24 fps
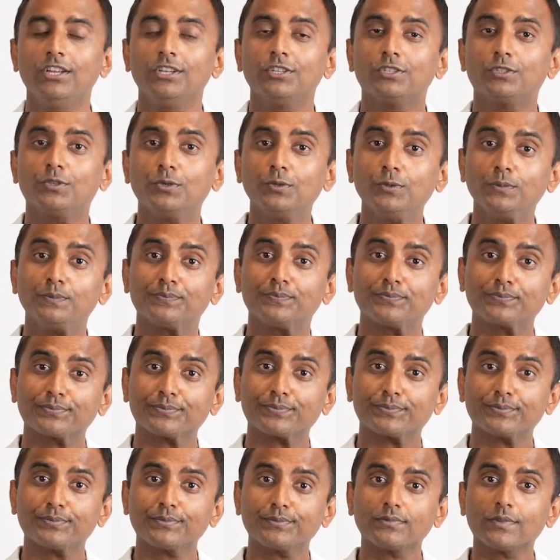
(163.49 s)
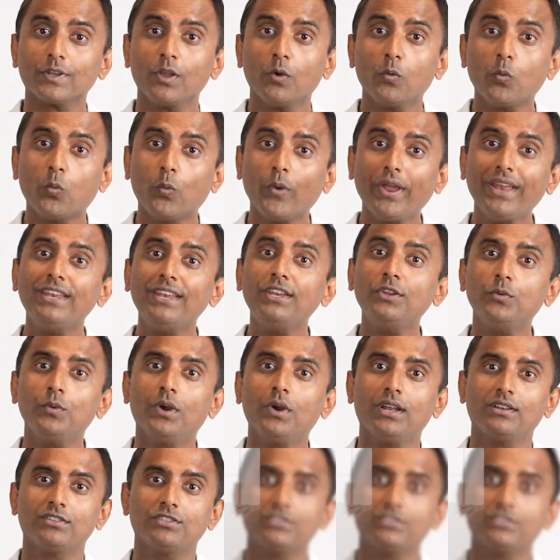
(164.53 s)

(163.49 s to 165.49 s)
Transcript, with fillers: So when you are